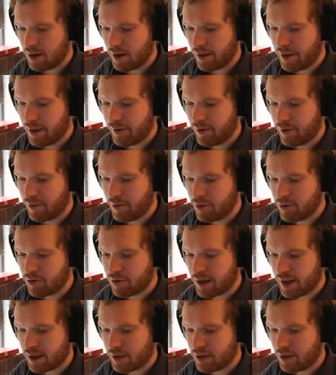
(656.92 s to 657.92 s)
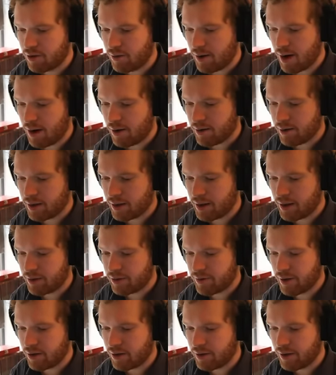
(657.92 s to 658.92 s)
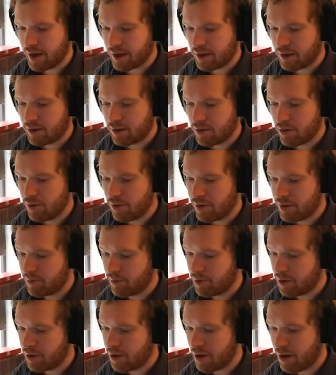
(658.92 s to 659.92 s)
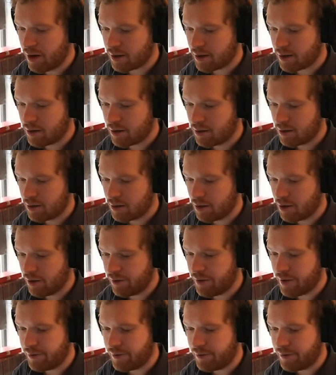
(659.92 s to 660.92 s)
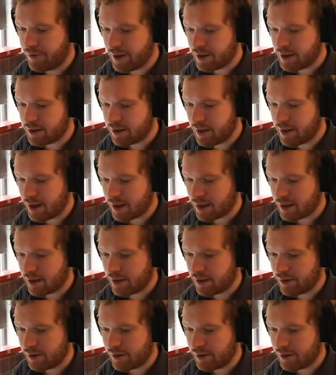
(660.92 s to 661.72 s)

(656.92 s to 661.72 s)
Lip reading: And they will most likely go out and try and collect it. No, they will not. Oh, they fixed that.